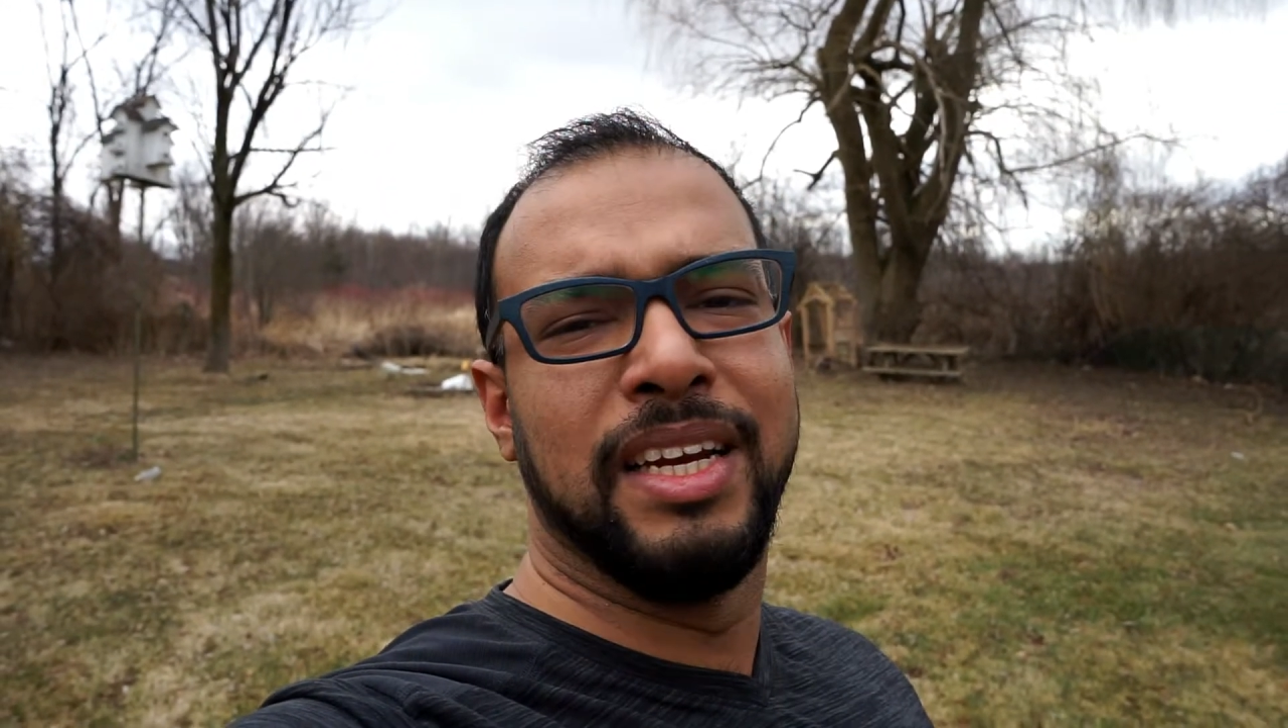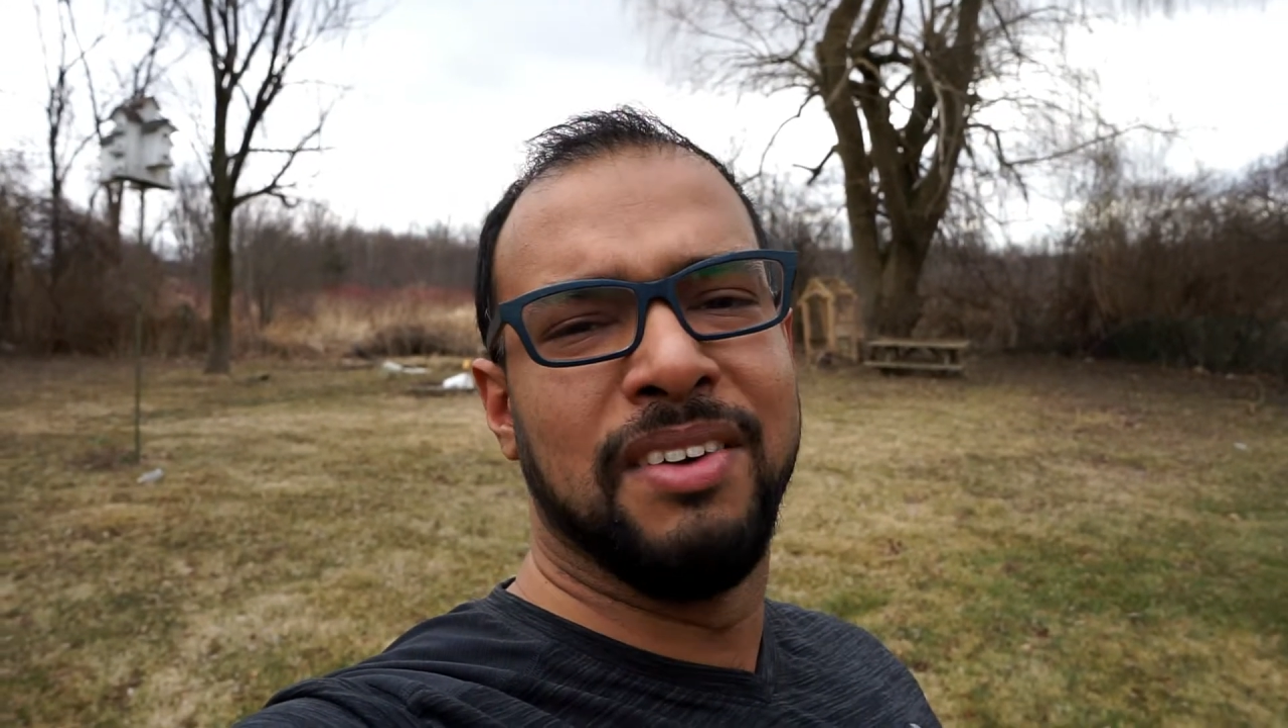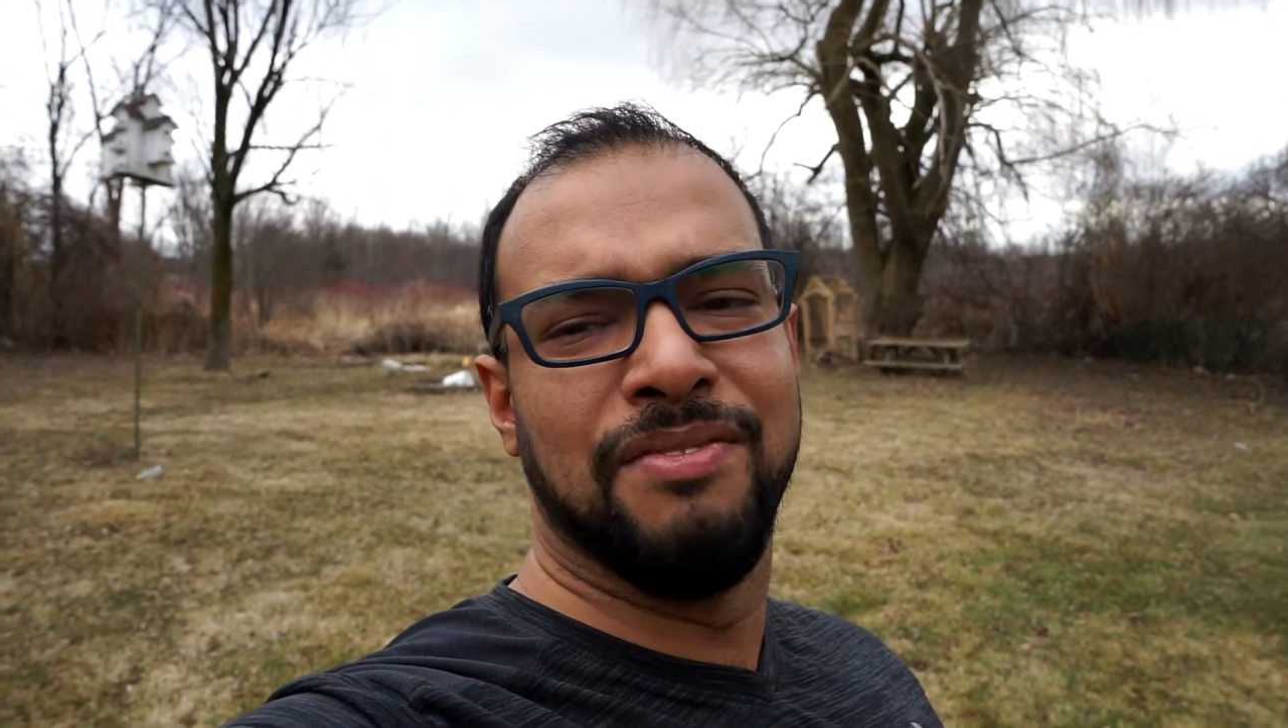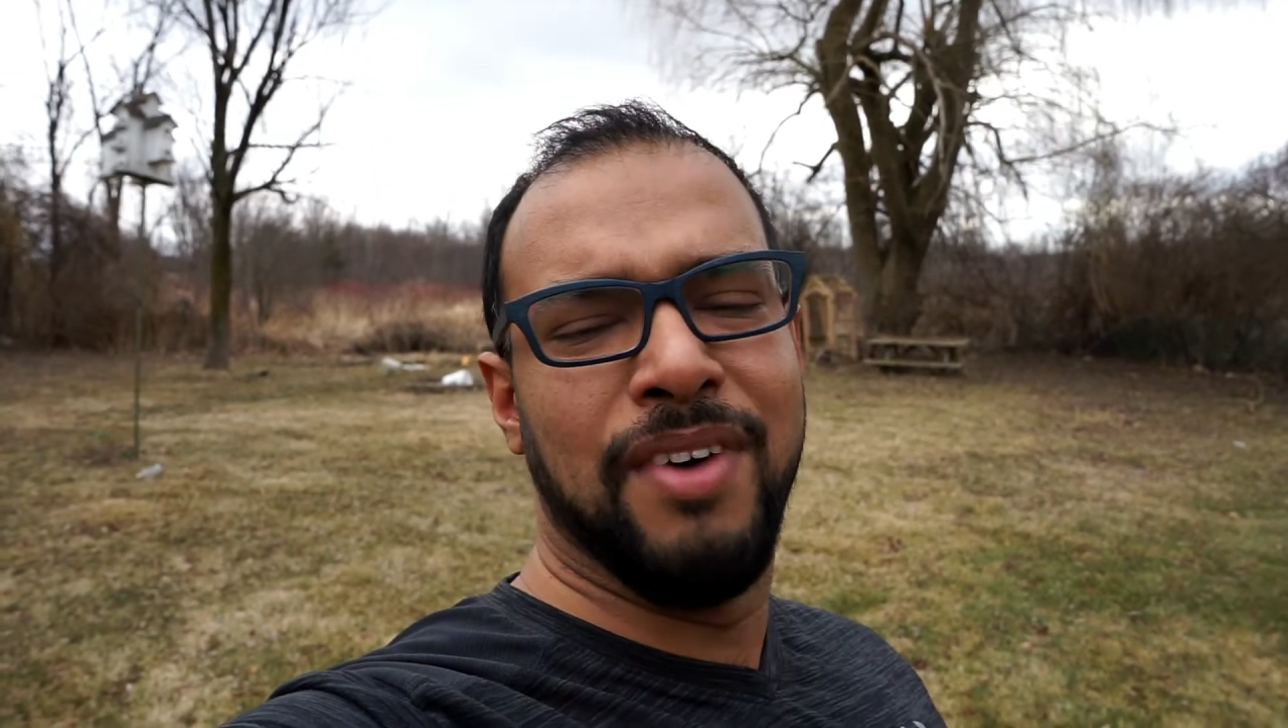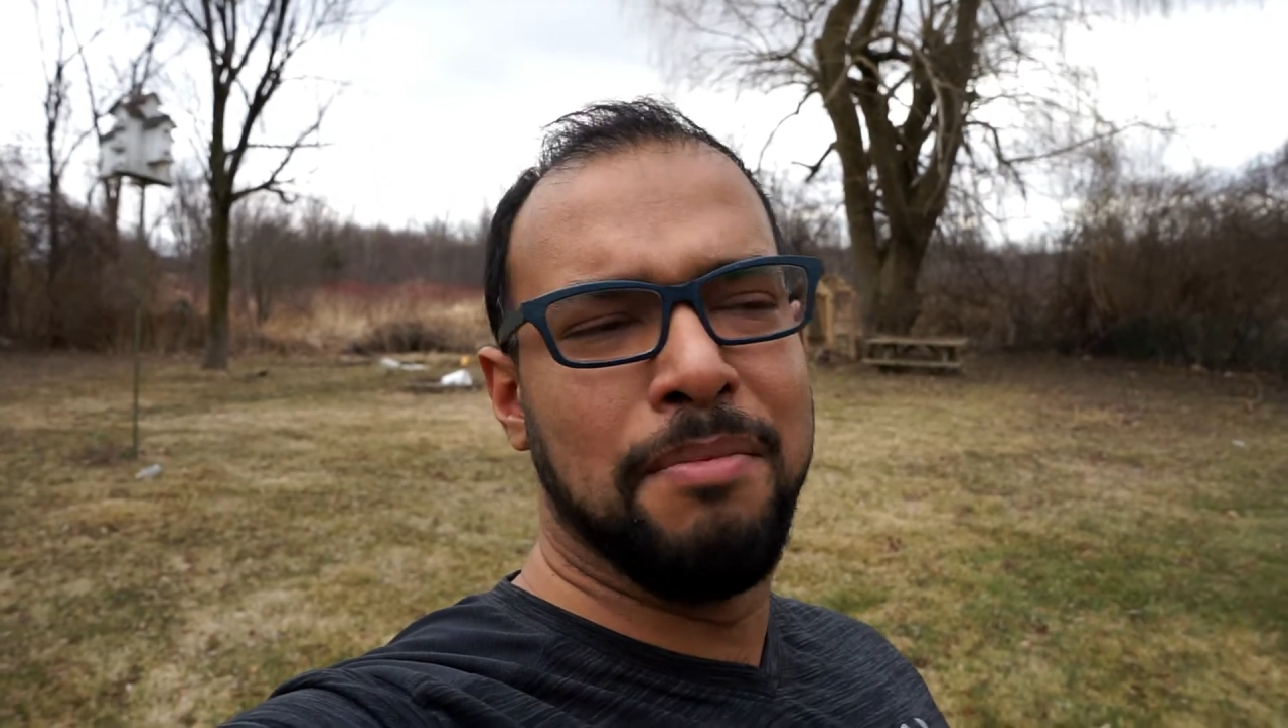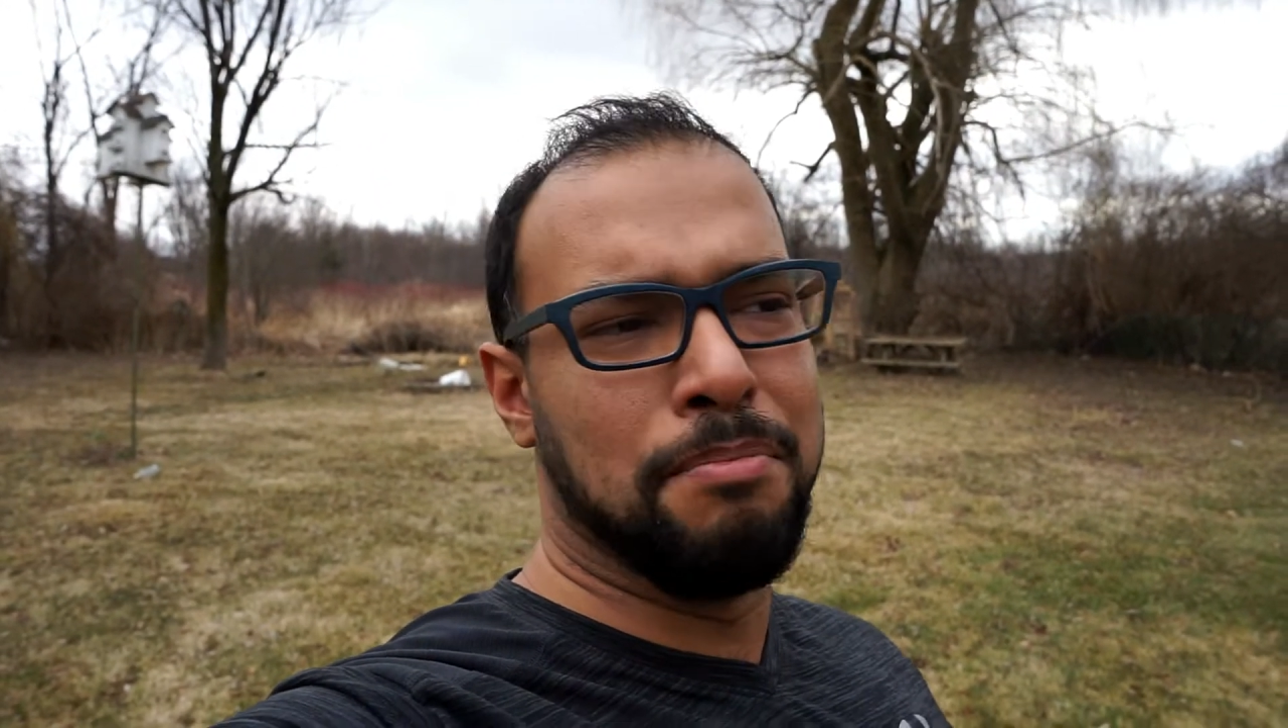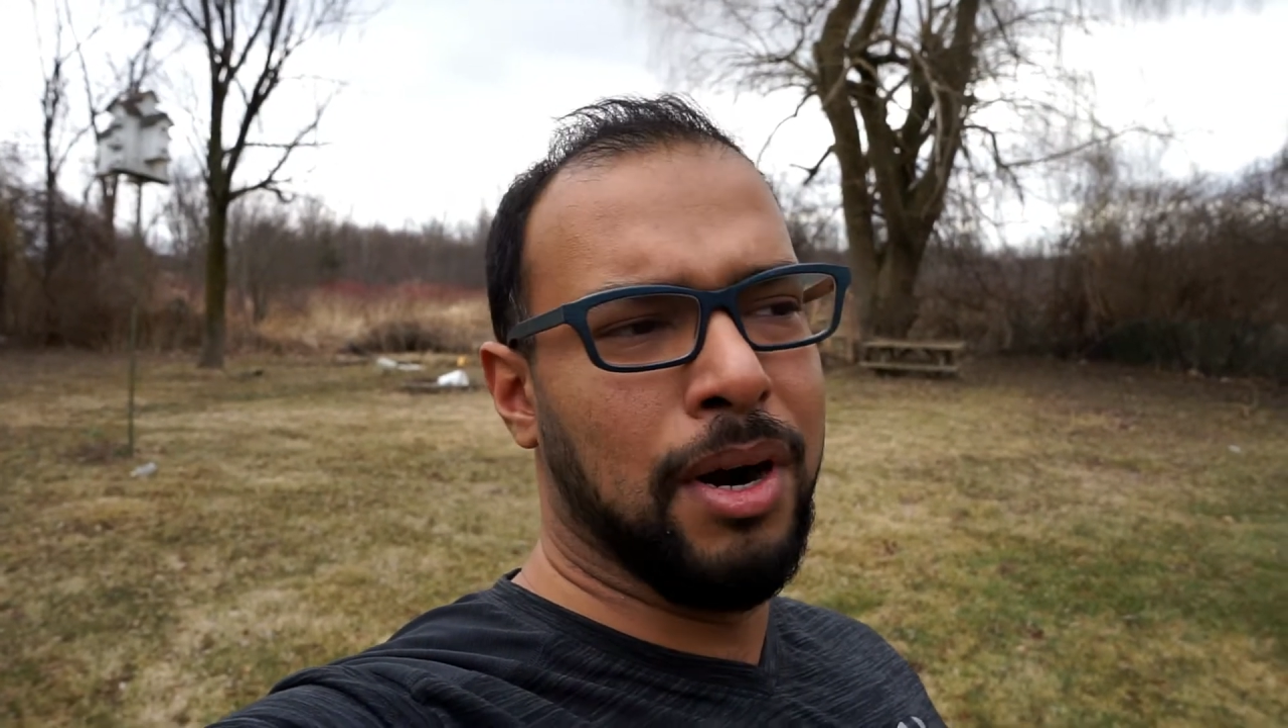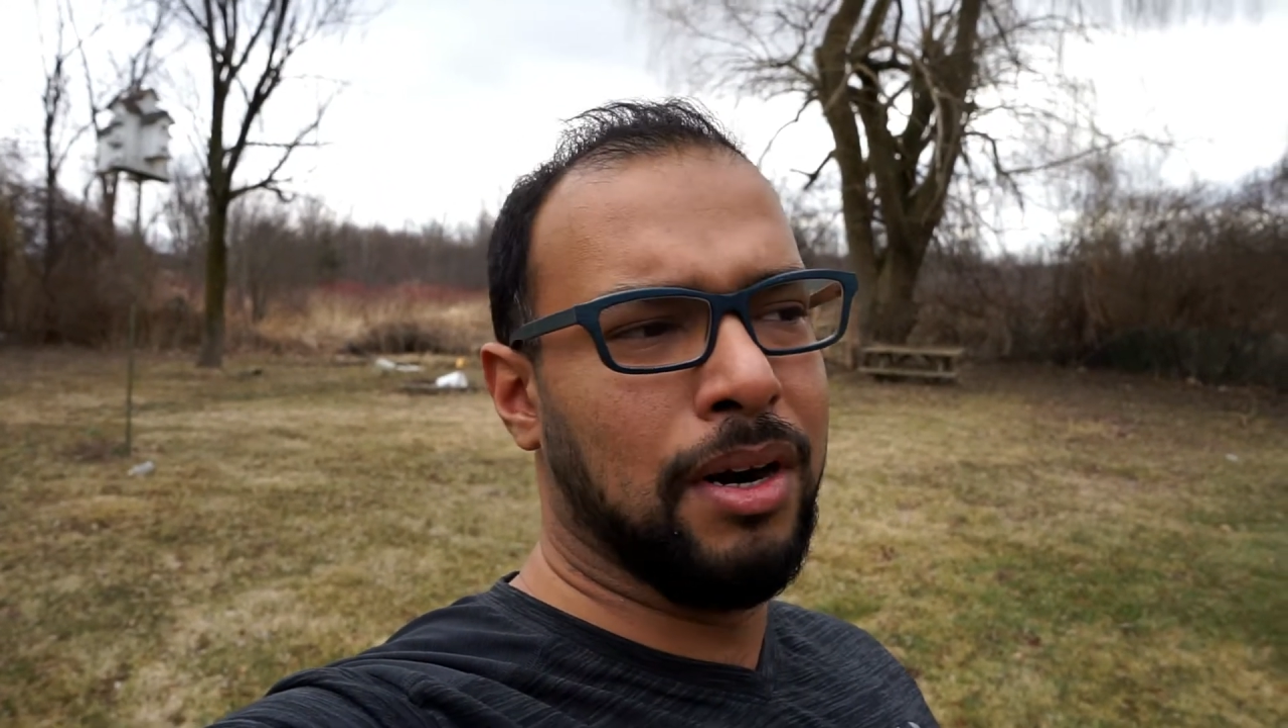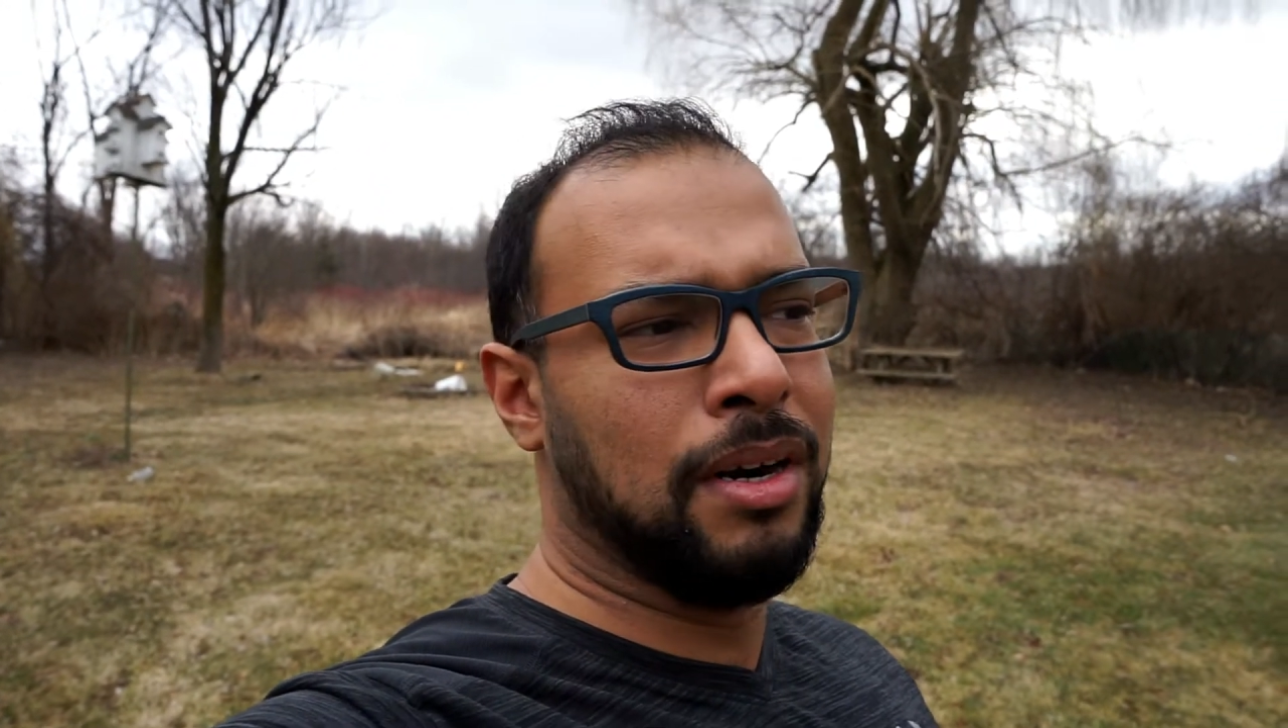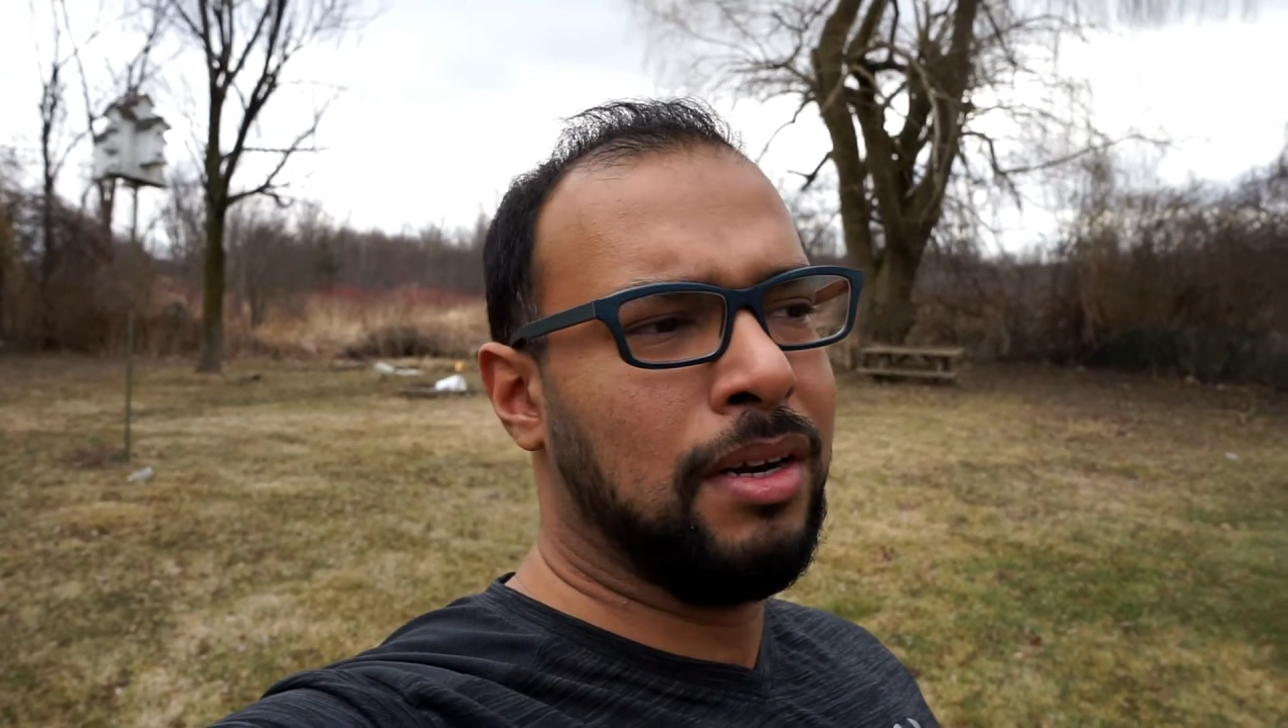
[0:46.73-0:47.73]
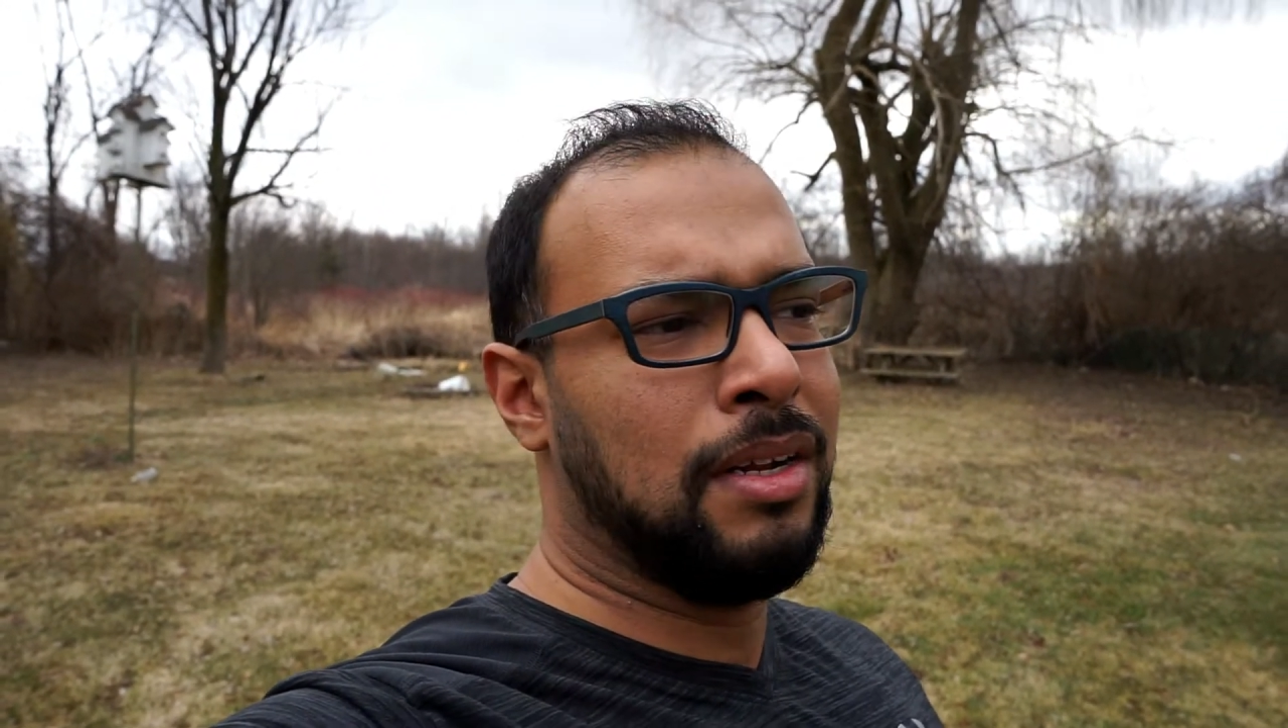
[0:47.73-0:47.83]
November,